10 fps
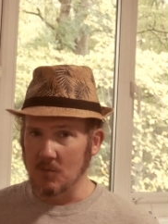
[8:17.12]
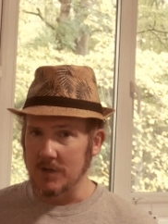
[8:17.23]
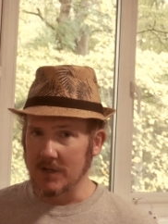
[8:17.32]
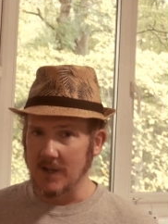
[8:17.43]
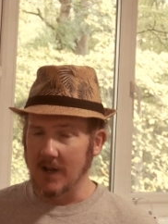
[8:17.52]

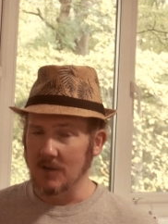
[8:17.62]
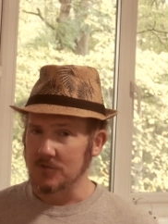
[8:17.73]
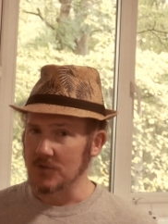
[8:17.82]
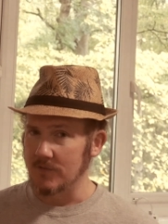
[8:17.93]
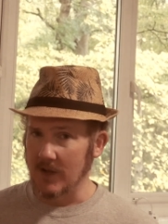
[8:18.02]
when you're down
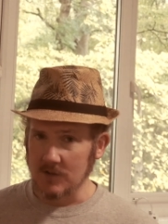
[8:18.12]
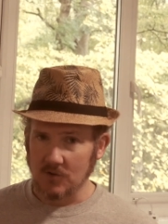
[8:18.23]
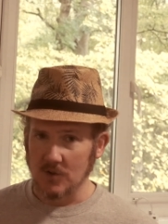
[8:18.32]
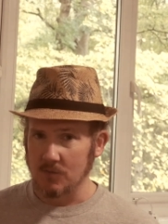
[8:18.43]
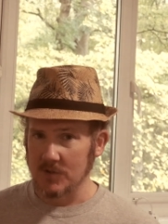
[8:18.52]
sort of
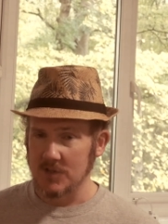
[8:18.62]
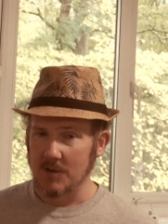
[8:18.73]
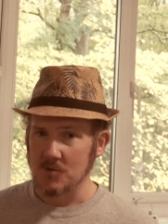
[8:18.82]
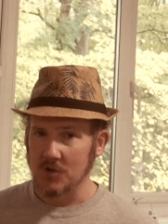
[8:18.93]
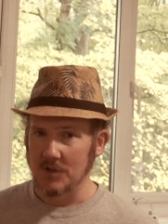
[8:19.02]
outside the
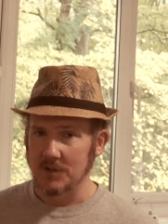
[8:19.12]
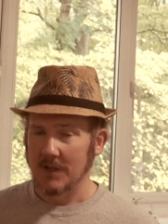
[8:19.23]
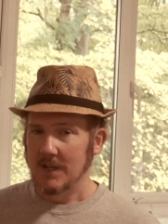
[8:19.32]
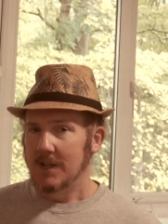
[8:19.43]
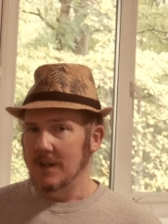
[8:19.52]
reception.
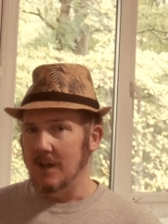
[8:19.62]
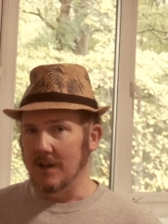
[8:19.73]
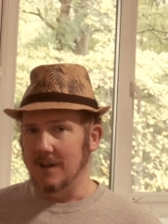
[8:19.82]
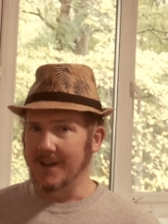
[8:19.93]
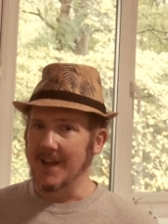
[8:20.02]

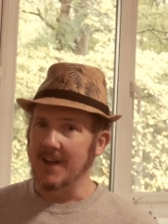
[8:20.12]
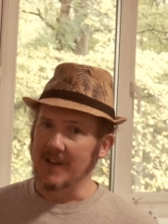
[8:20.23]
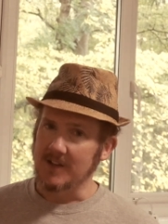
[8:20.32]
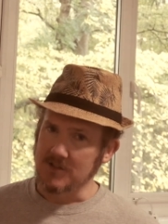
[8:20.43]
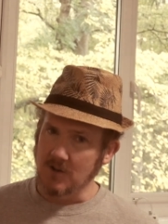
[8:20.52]
Again,
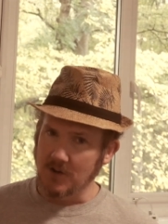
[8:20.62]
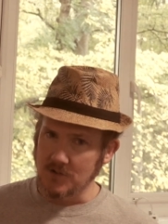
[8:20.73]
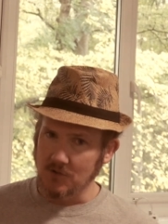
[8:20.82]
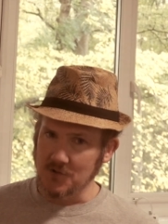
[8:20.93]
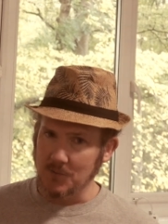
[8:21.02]
it gets slightly
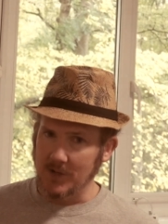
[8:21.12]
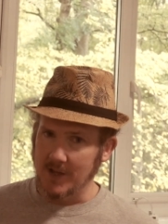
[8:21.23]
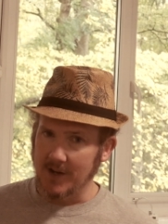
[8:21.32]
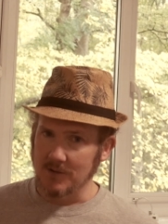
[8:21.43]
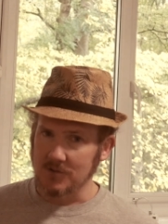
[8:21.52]
dodgy when you
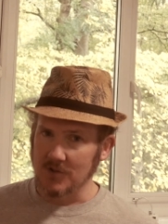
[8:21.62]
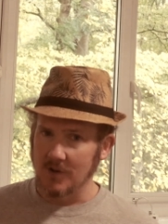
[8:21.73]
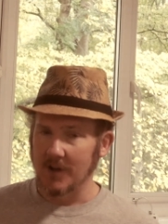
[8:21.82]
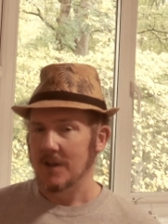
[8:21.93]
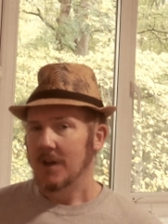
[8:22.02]
get
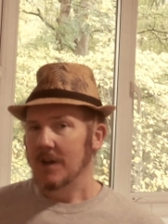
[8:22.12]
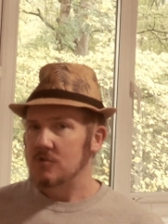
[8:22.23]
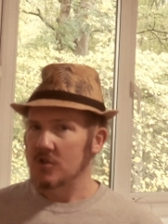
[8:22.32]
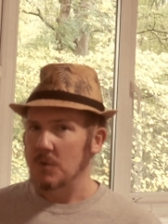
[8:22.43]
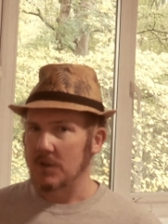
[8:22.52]
outside.
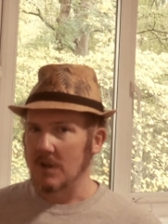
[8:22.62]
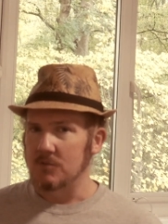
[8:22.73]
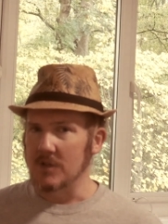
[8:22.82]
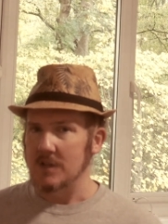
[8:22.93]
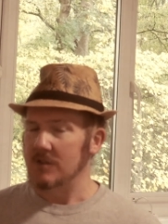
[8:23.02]
Just one of
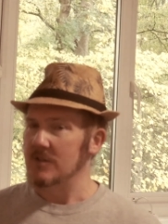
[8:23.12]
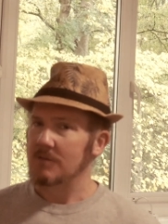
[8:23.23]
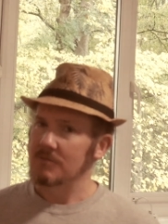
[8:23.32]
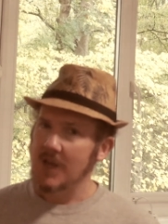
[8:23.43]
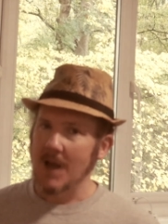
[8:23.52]
those things
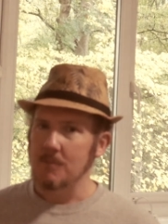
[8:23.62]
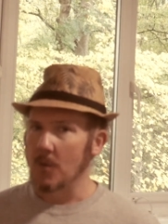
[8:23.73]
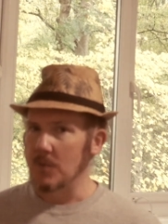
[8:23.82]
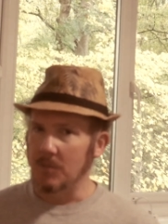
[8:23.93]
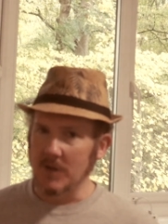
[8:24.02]
that can
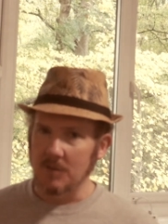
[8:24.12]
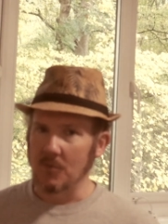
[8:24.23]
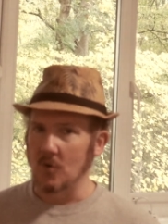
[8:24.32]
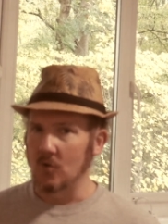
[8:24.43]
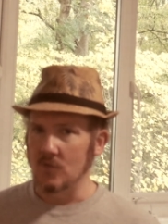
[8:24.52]
probably be
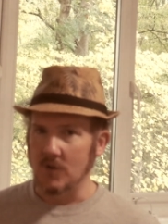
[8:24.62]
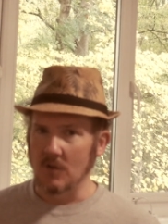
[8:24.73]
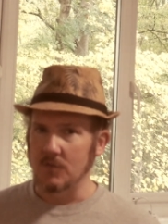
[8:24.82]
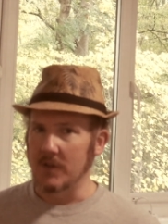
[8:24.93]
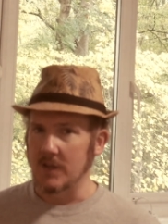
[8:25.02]
improved
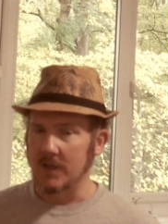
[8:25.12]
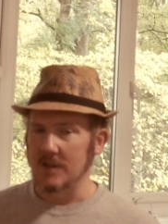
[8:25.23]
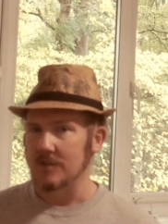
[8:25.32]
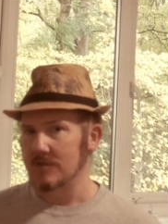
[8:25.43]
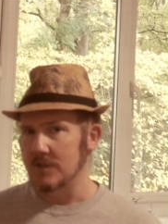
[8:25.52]
over the
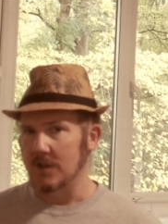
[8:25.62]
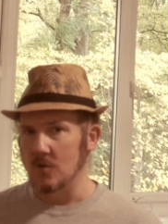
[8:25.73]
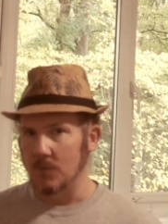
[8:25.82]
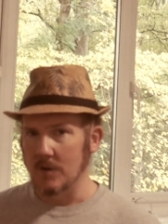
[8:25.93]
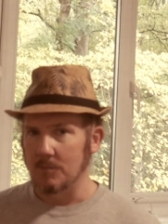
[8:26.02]
years. You
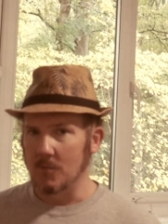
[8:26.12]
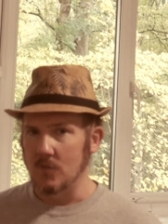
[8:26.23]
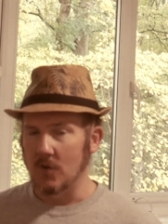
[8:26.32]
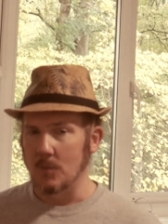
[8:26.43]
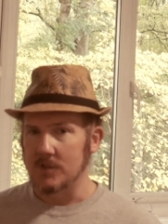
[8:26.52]
know, we're
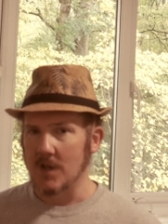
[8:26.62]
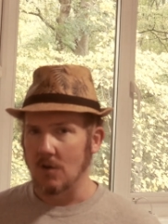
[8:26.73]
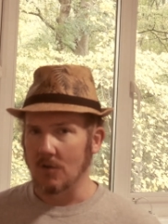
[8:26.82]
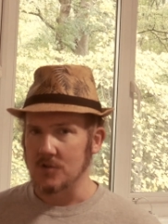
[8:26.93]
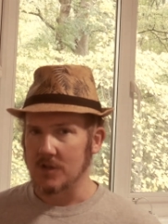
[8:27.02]
moving on with
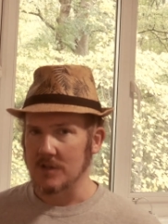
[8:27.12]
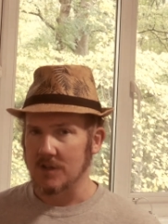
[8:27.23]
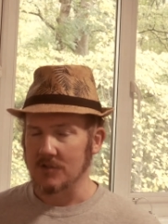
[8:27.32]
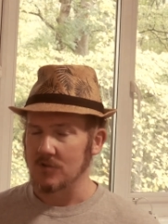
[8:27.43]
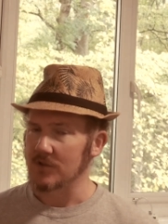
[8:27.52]
technology,
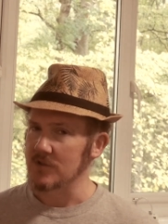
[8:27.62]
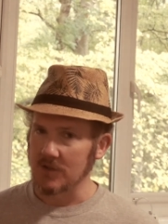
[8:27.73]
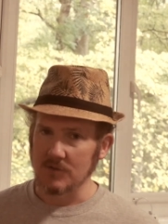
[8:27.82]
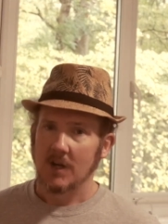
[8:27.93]
etc. So